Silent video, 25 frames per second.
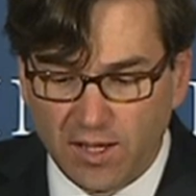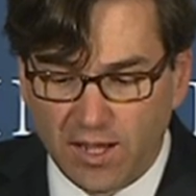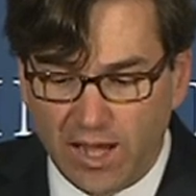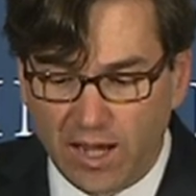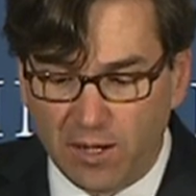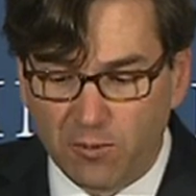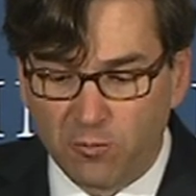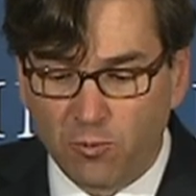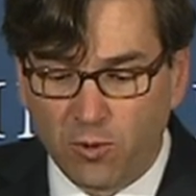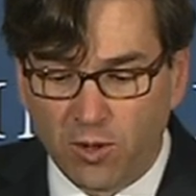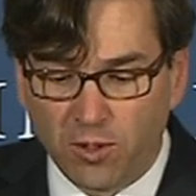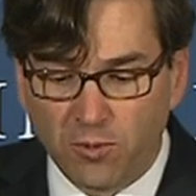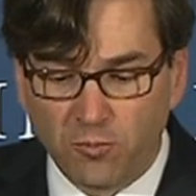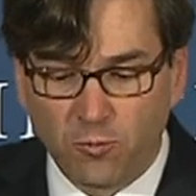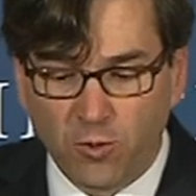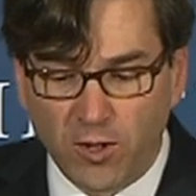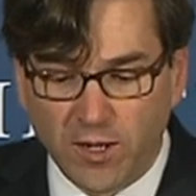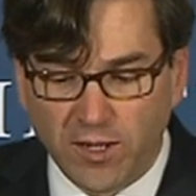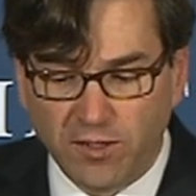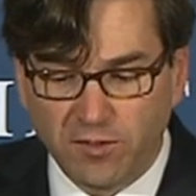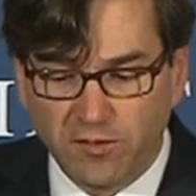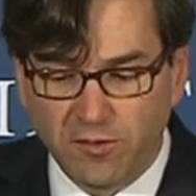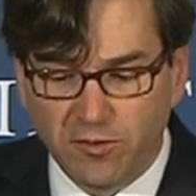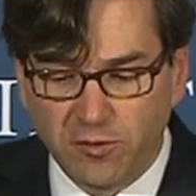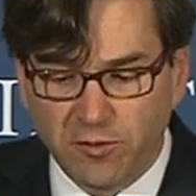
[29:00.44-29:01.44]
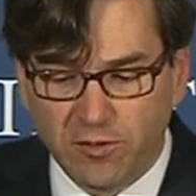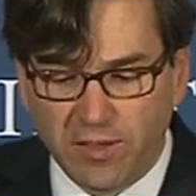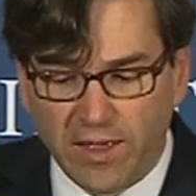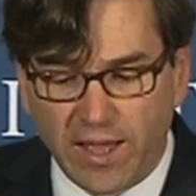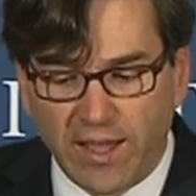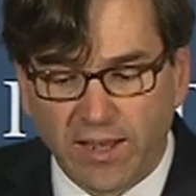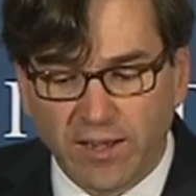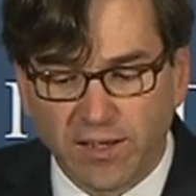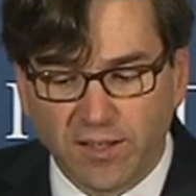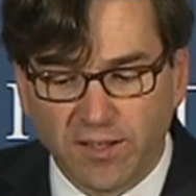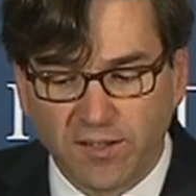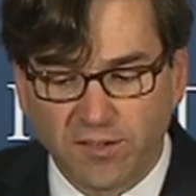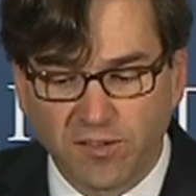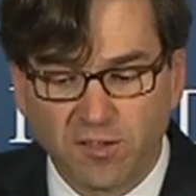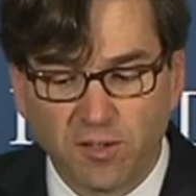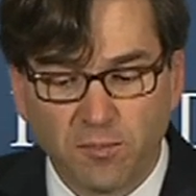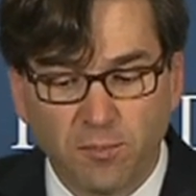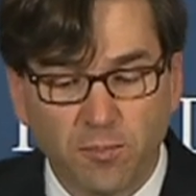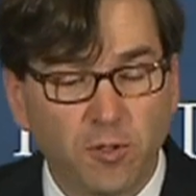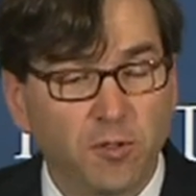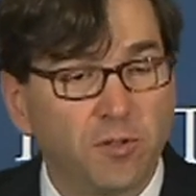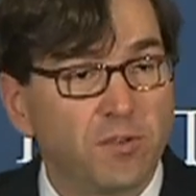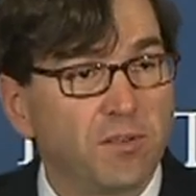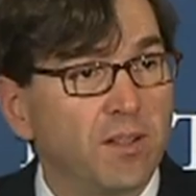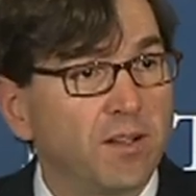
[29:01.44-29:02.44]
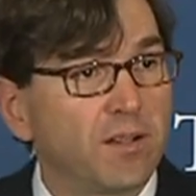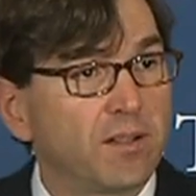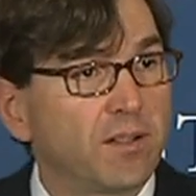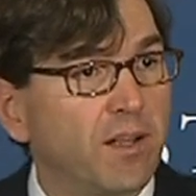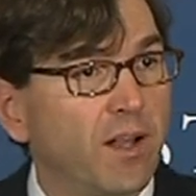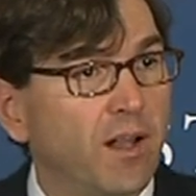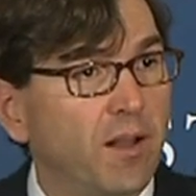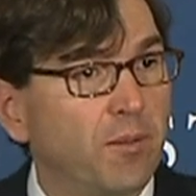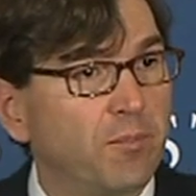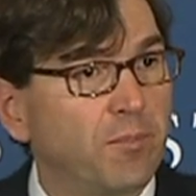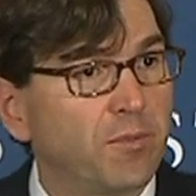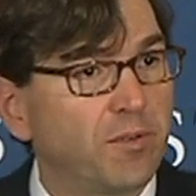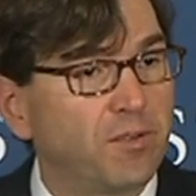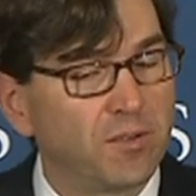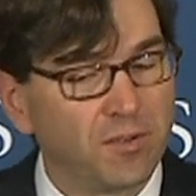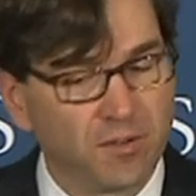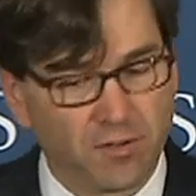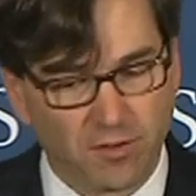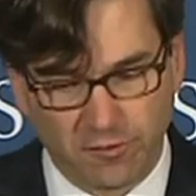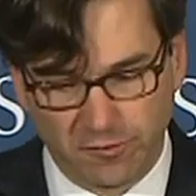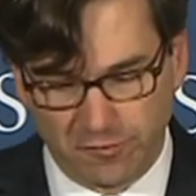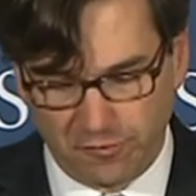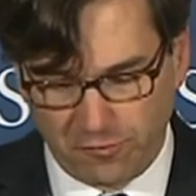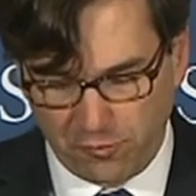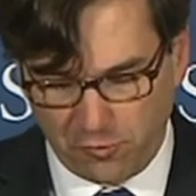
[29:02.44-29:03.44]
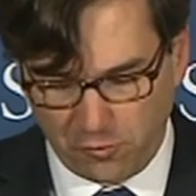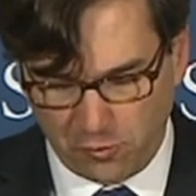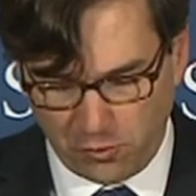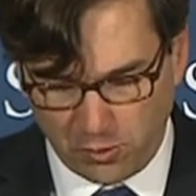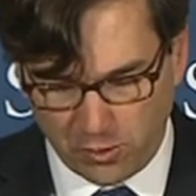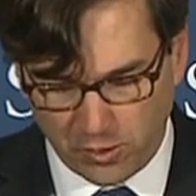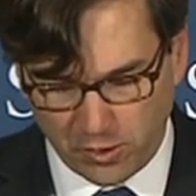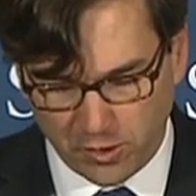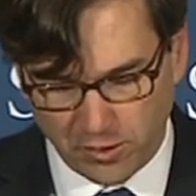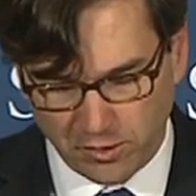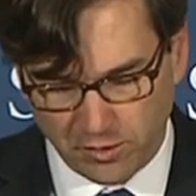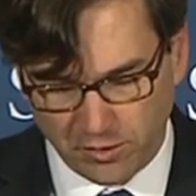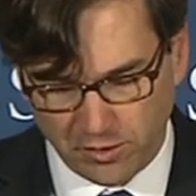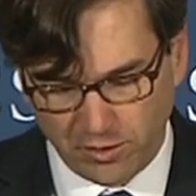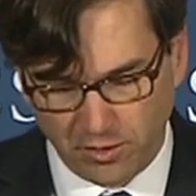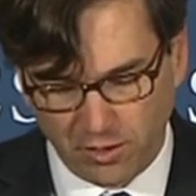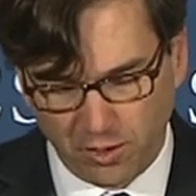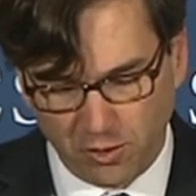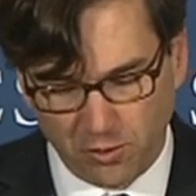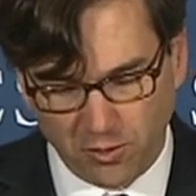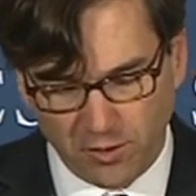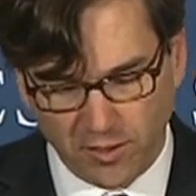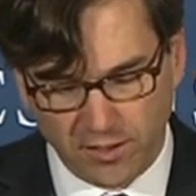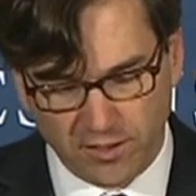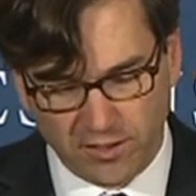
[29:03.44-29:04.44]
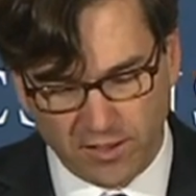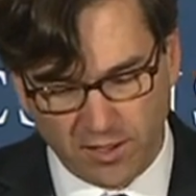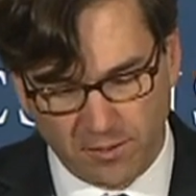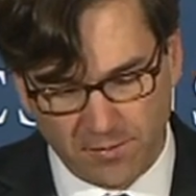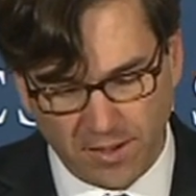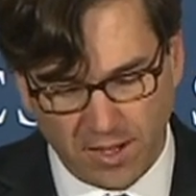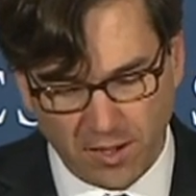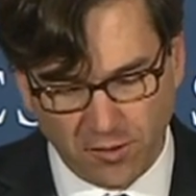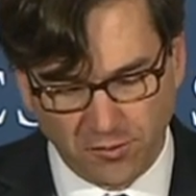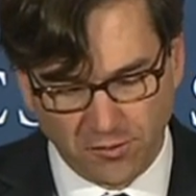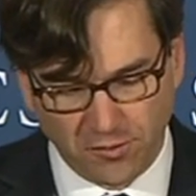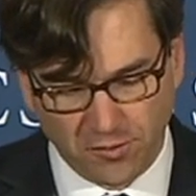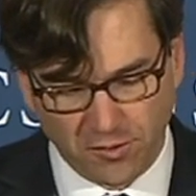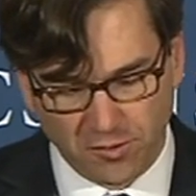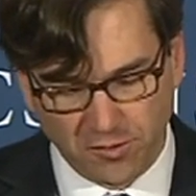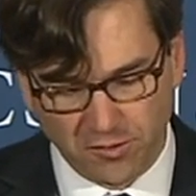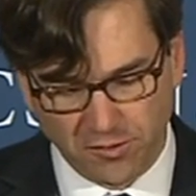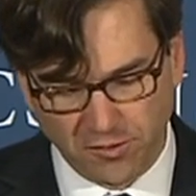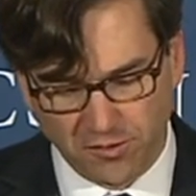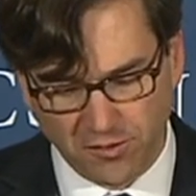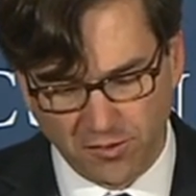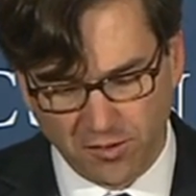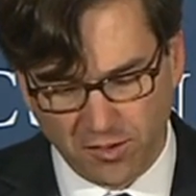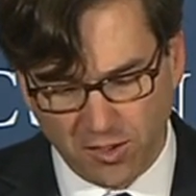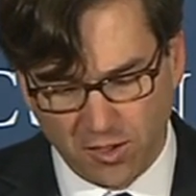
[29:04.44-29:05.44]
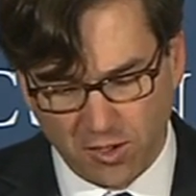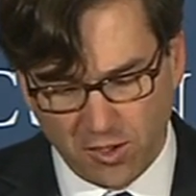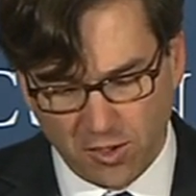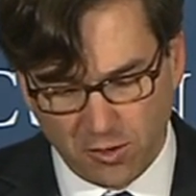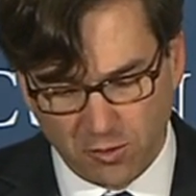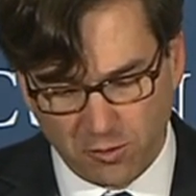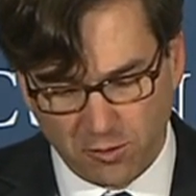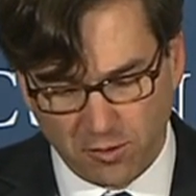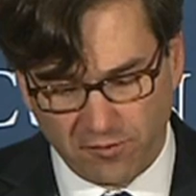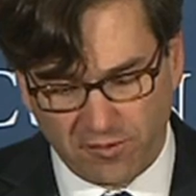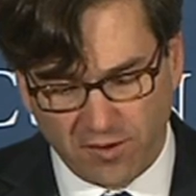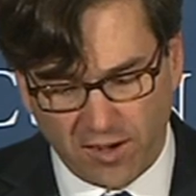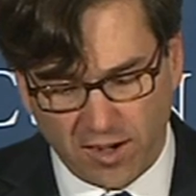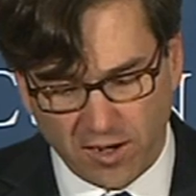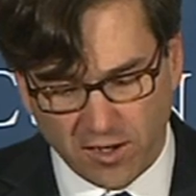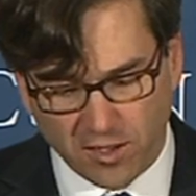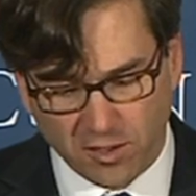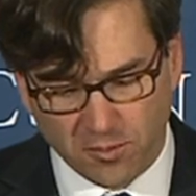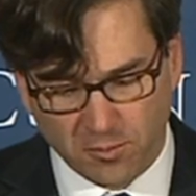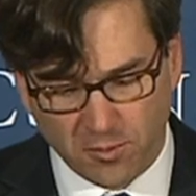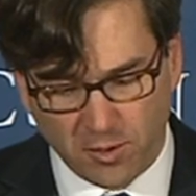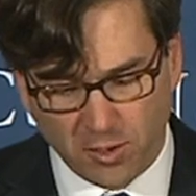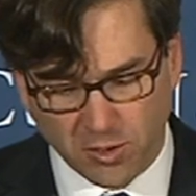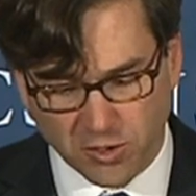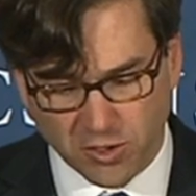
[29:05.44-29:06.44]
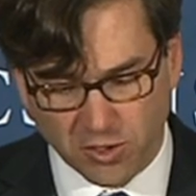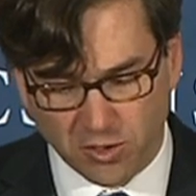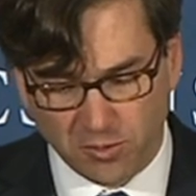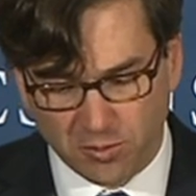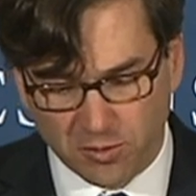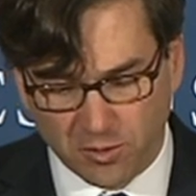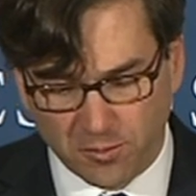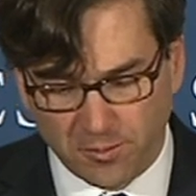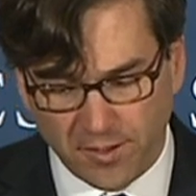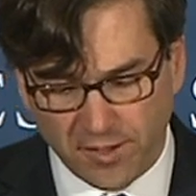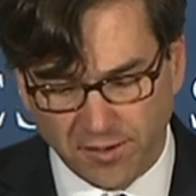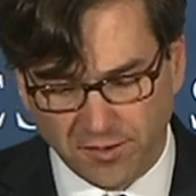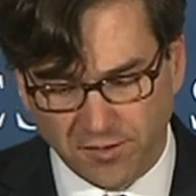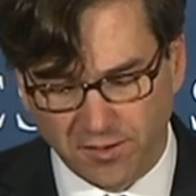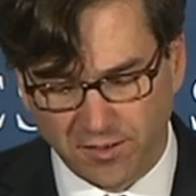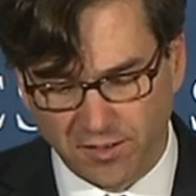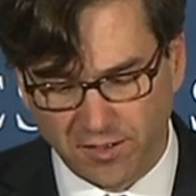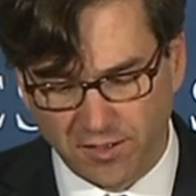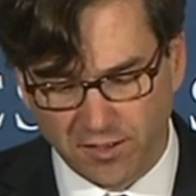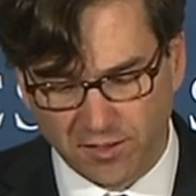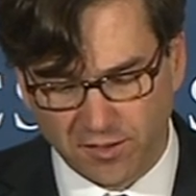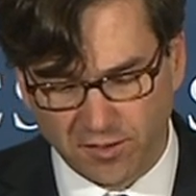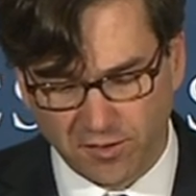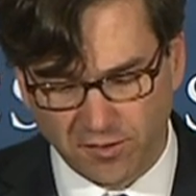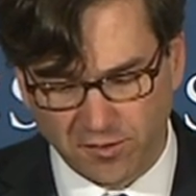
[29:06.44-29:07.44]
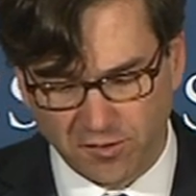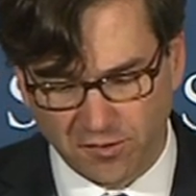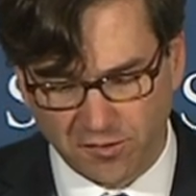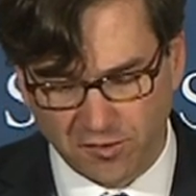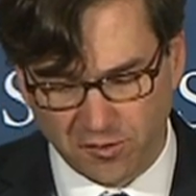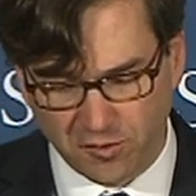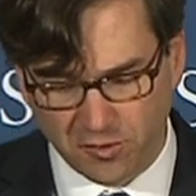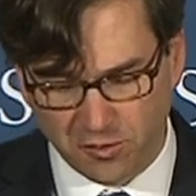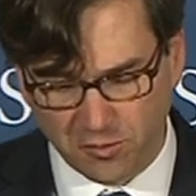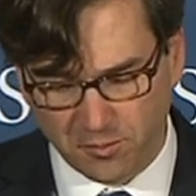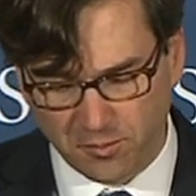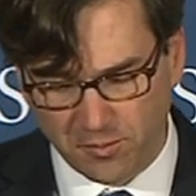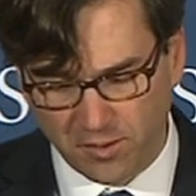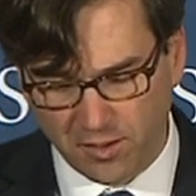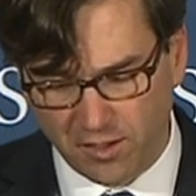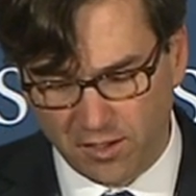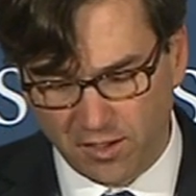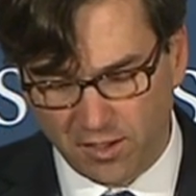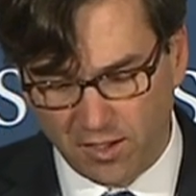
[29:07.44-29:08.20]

And one way to do that is to boost incomes for lower income households who have higher marginal propensity to consume